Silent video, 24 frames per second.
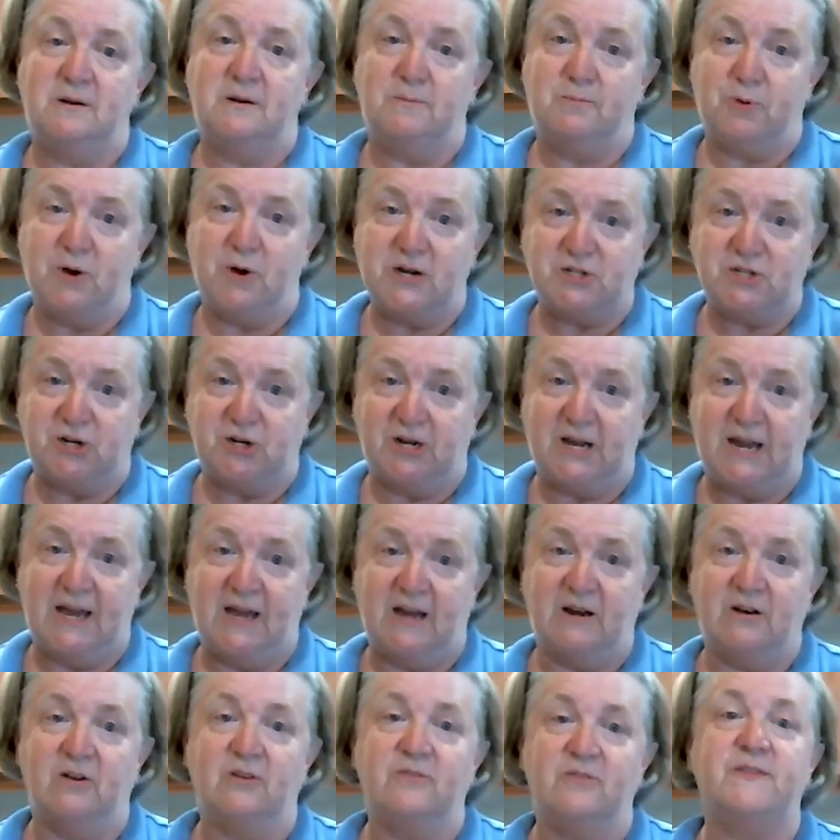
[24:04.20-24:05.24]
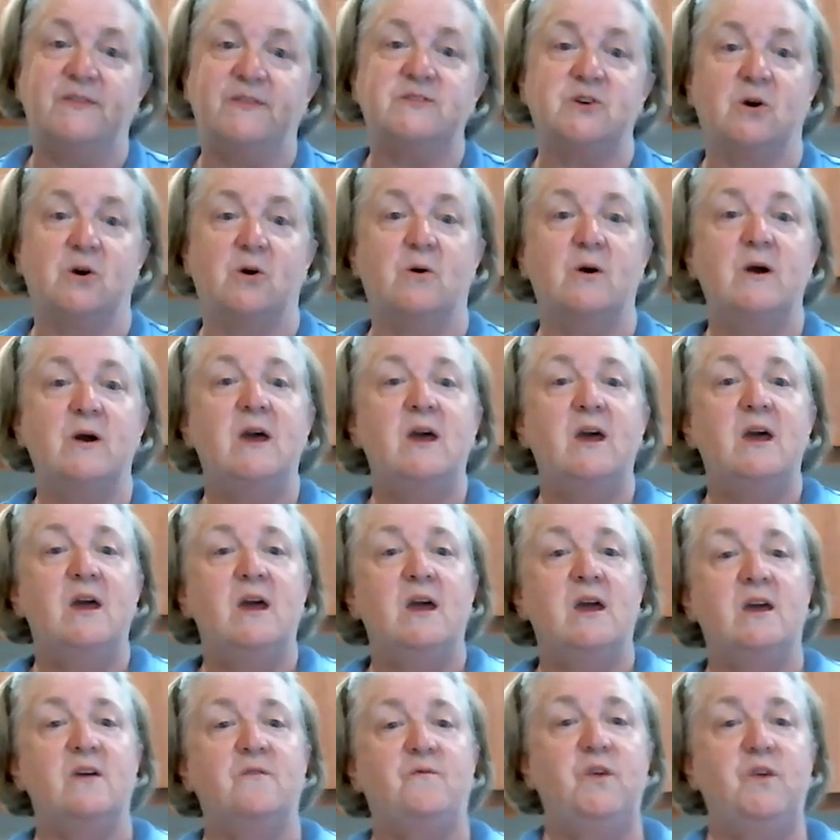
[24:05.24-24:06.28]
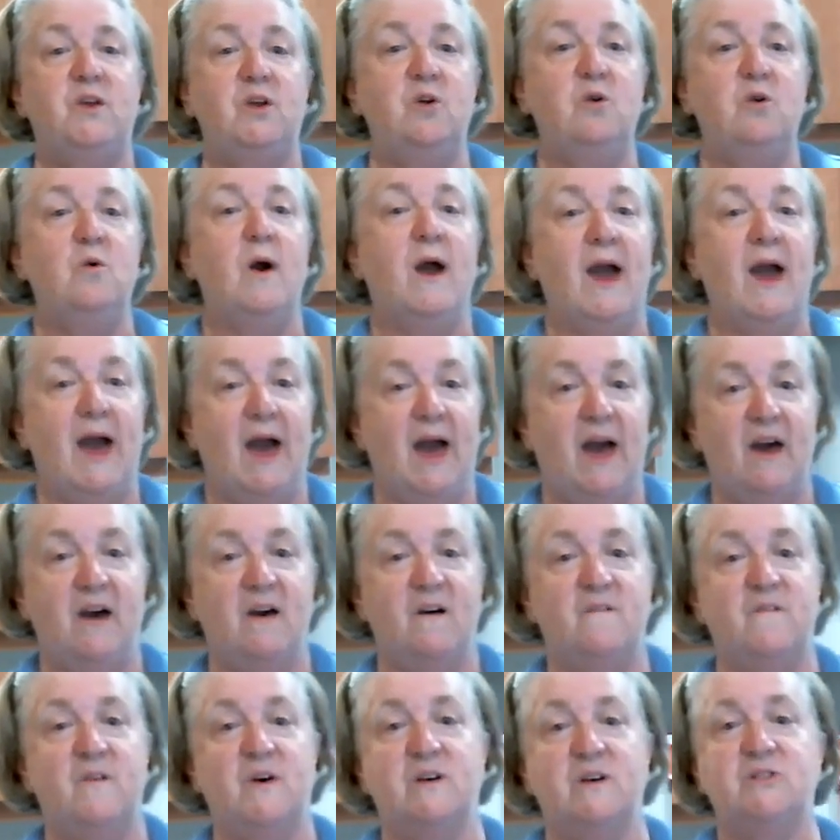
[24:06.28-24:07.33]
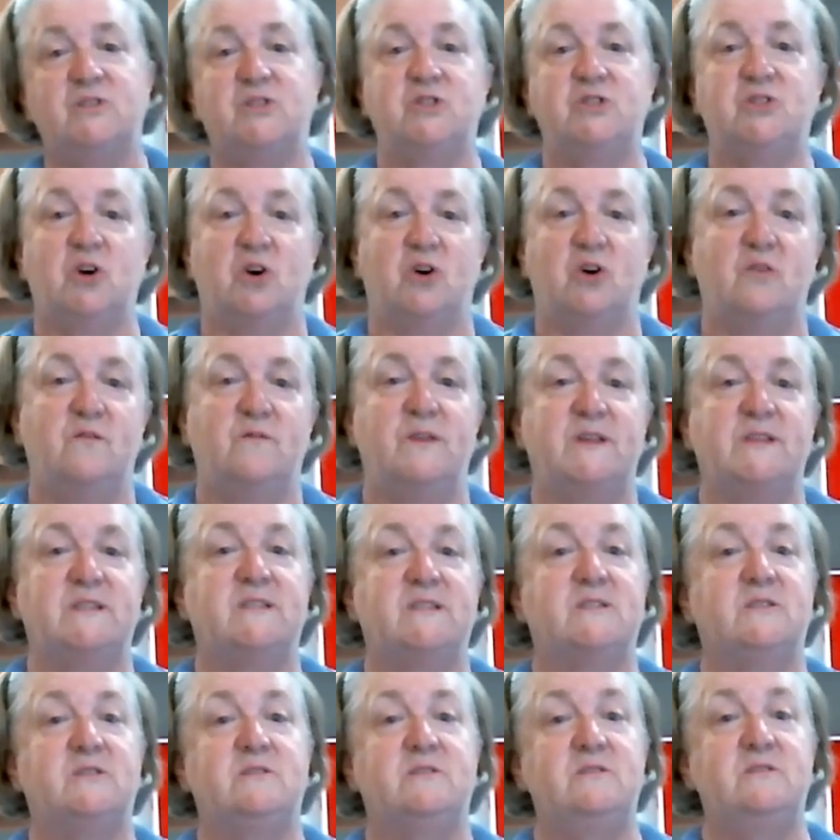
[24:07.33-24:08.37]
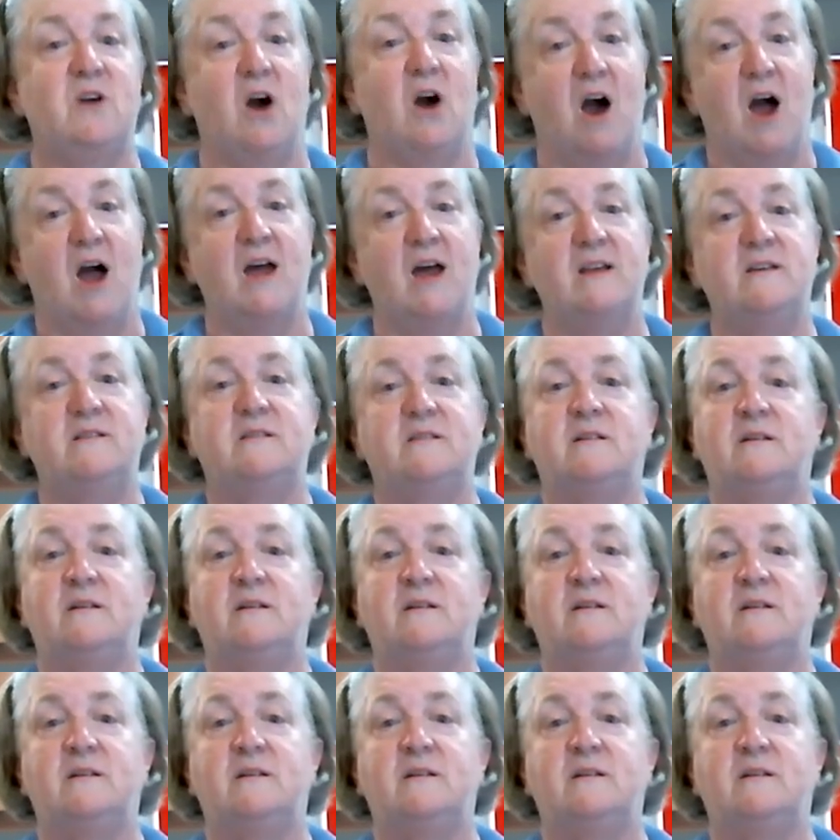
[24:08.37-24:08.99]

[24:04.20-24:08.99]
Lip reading: pressure canner. So if you have a stove that's not